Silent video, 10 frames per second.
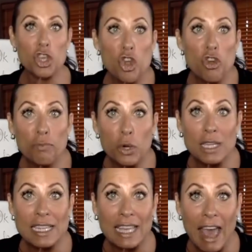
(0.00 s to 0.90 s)
you've put
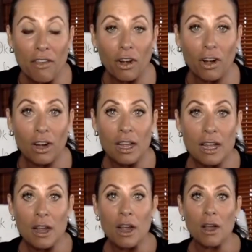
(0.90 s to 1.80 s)
together,
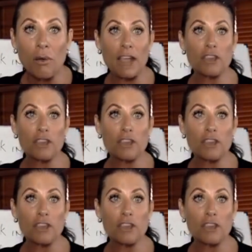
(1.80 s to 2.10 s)
right?